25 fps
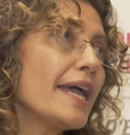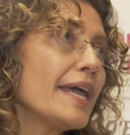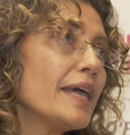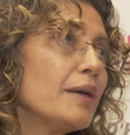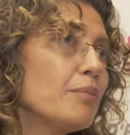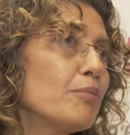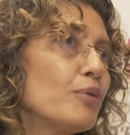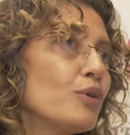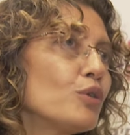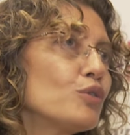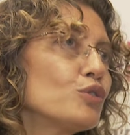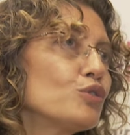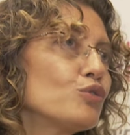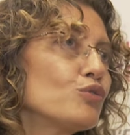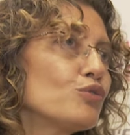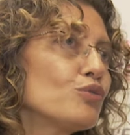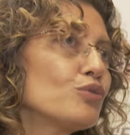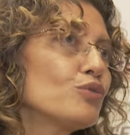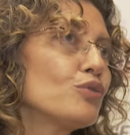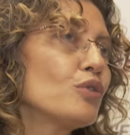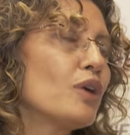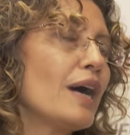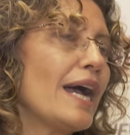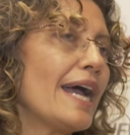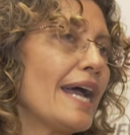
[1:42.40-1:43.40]
able
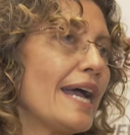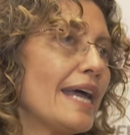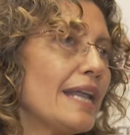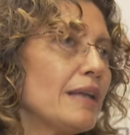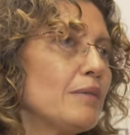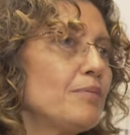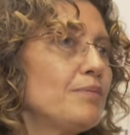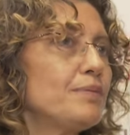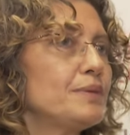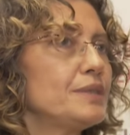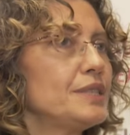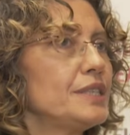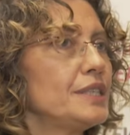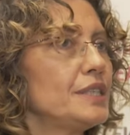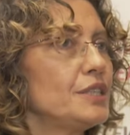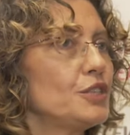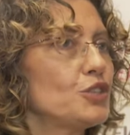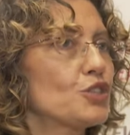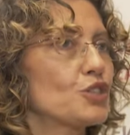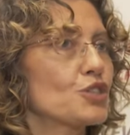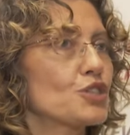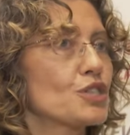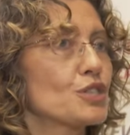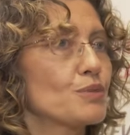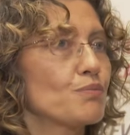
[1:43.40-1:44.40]
to help
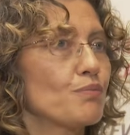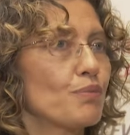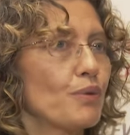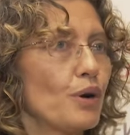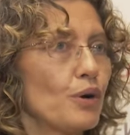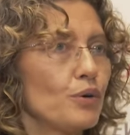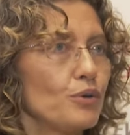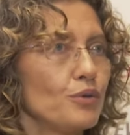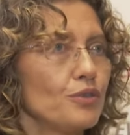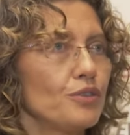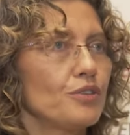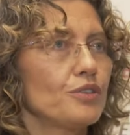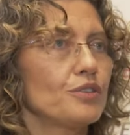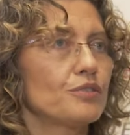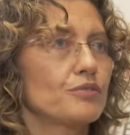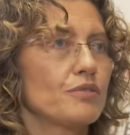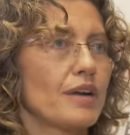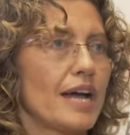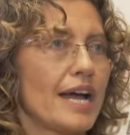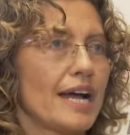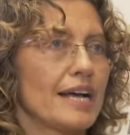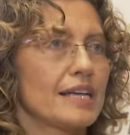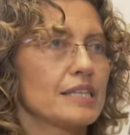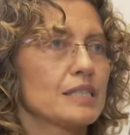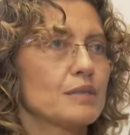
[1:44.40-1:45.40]
teachers both
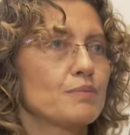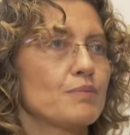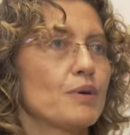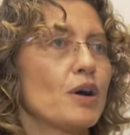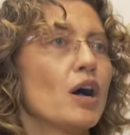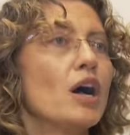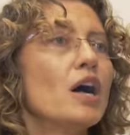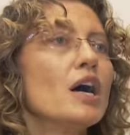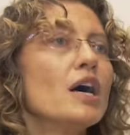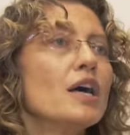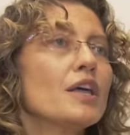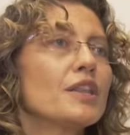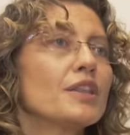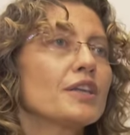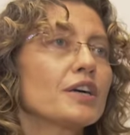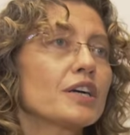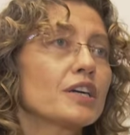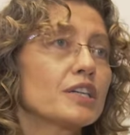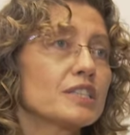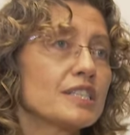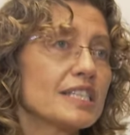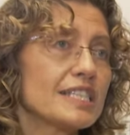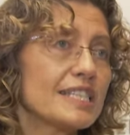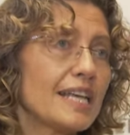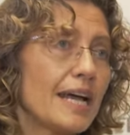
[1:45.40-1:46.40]
grasp the
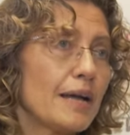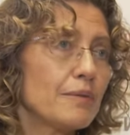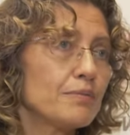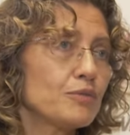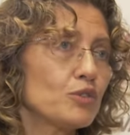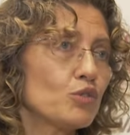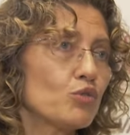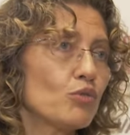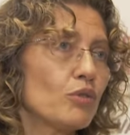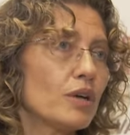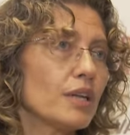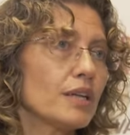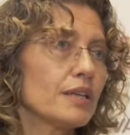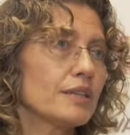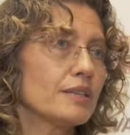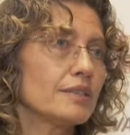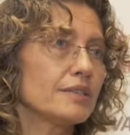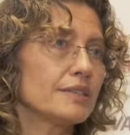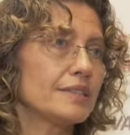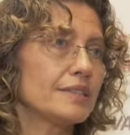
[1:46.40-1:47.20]
conceptual